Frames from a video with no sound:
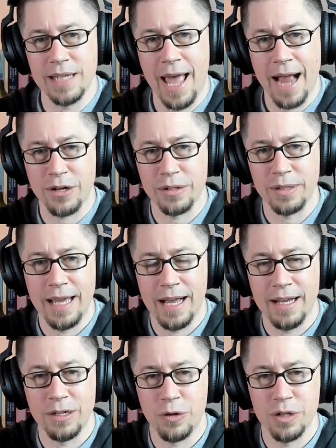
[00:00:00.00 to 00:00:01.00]
actually
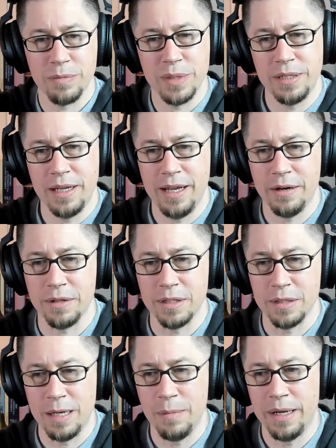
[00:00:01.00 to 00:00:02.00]
on Christmas Day, or does
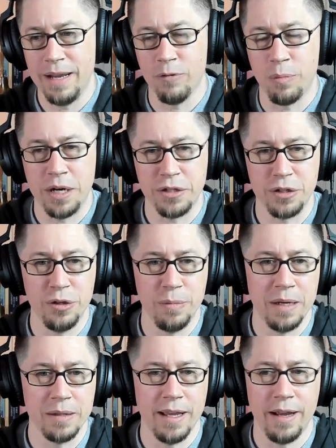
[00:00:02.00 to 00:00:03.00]
anybody ever pressure you
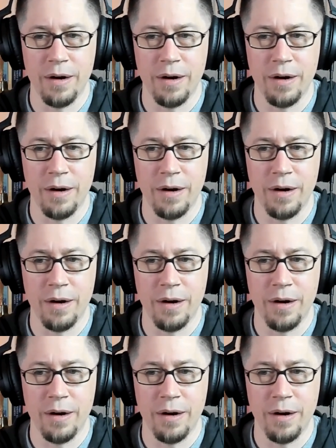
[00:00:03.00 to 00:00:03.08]
about that?